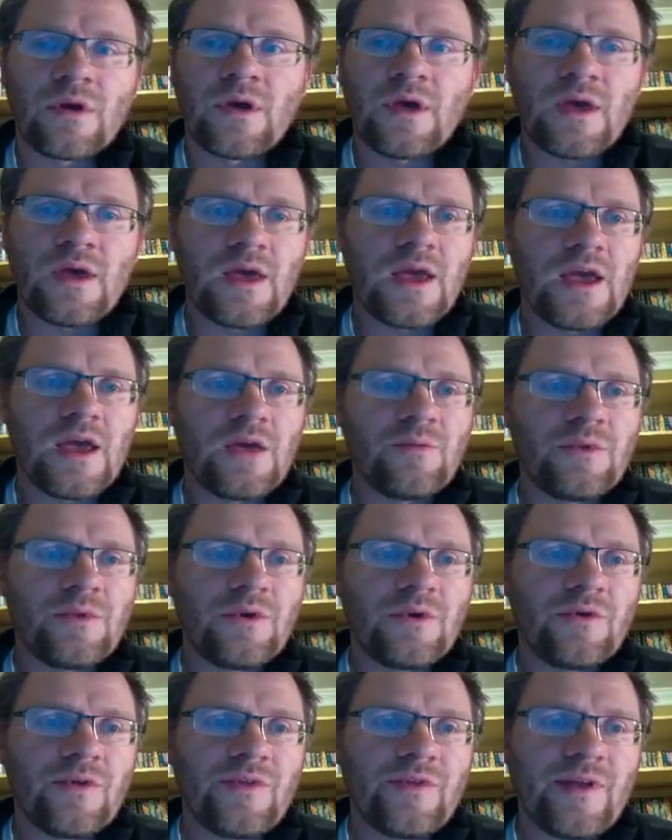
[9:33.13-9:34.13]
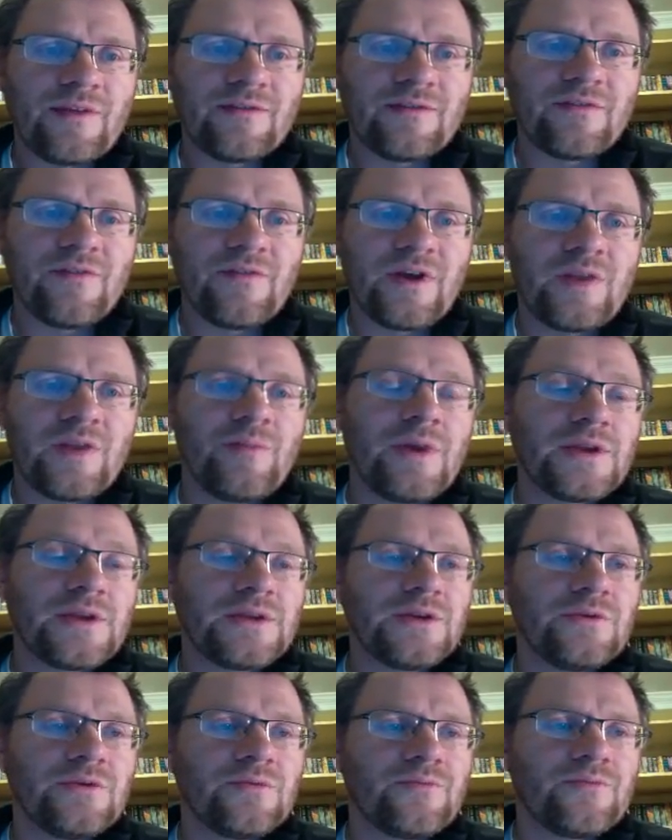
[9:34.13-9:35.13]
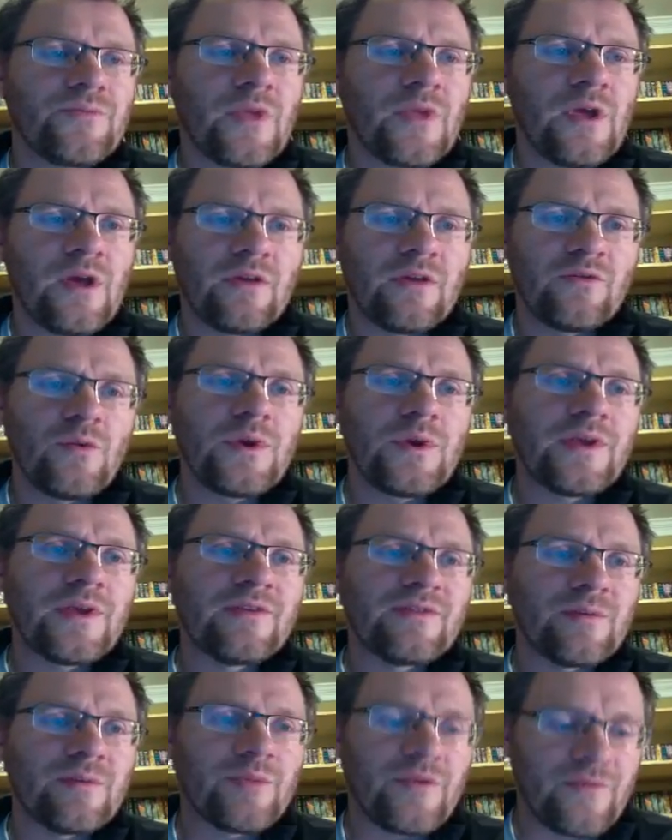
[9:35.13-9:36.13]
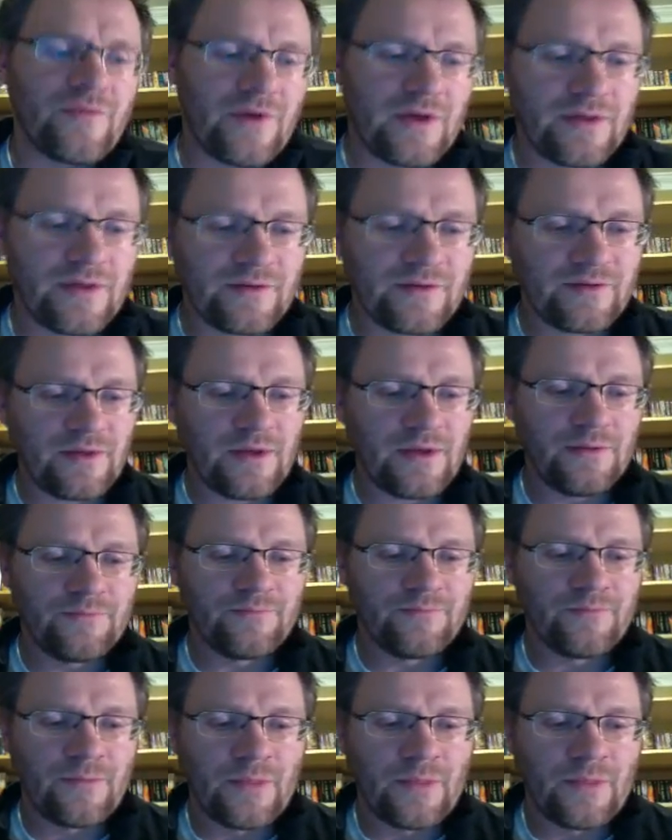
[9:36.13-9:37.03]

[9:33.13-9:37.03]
And we know that that's divided by 2. So we can simplify this thing.